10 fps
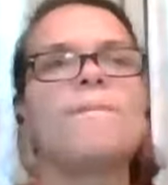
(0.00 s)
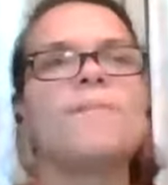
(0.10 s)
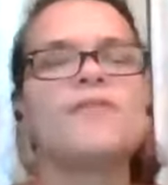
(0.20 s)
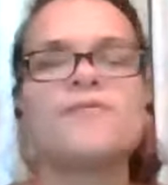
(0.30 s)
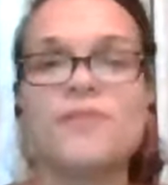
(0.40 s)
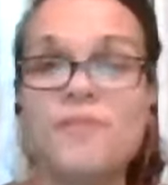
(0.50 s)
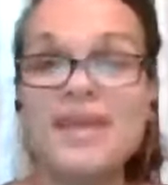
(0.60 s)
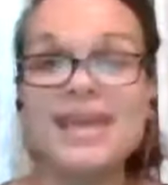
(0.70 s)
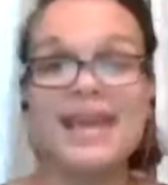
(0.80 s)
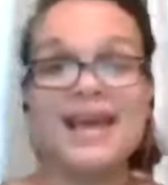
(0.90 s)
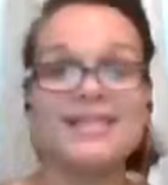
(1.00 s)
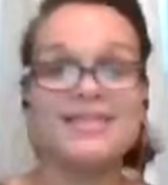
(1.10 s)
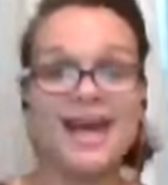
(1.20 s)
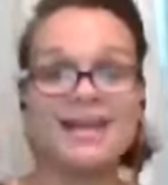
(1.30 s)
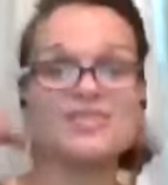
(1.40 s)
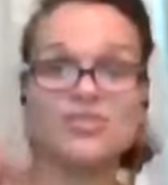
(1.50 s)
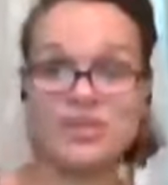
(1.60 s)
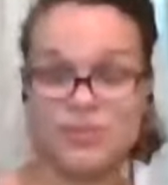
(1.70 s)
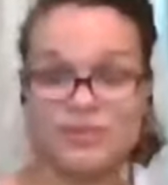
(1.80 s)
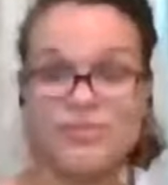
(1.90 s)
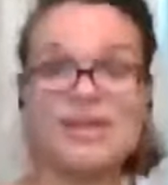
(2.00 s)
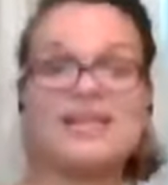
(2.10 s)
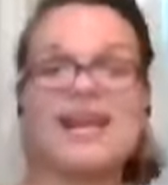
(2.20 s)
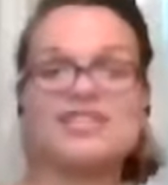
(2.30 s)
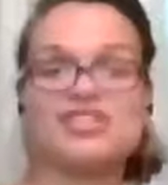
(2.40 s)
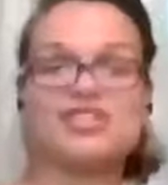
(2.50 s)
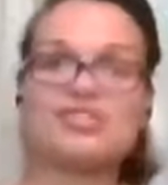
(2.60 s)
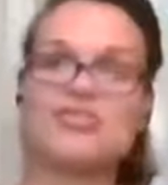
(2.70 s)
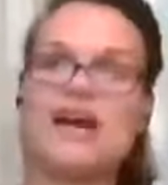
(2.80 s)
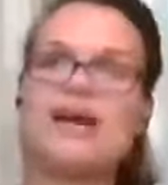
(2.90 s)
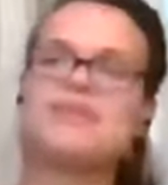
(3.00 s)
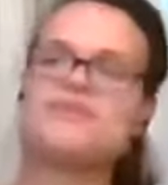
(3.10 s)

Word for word: But for me, that student was me that I just described.